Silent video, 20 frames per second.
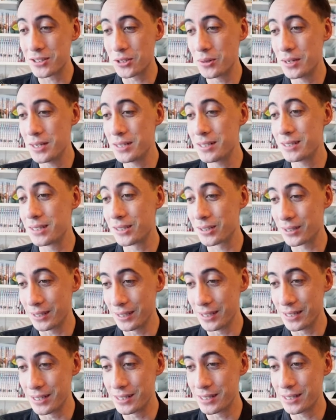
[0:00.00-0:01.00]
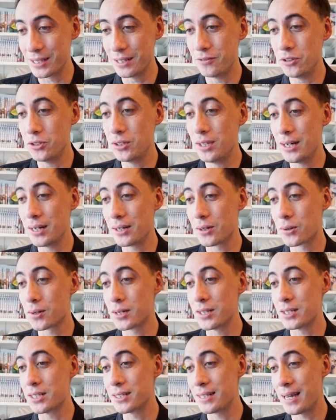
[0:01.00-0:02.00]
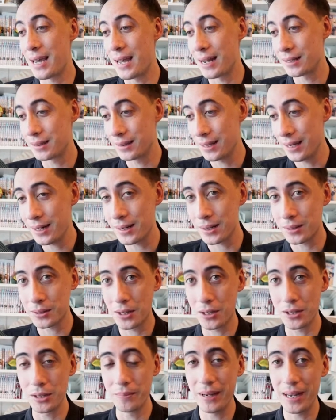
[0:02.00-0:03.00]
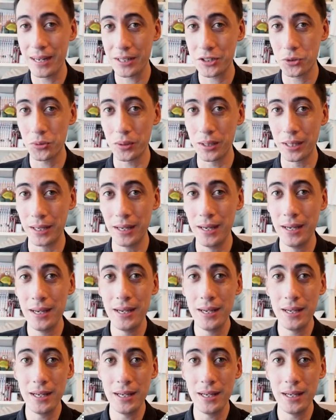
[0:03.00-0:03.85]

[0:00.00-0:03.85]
So his theory is if you get it already stacked there on the backswing,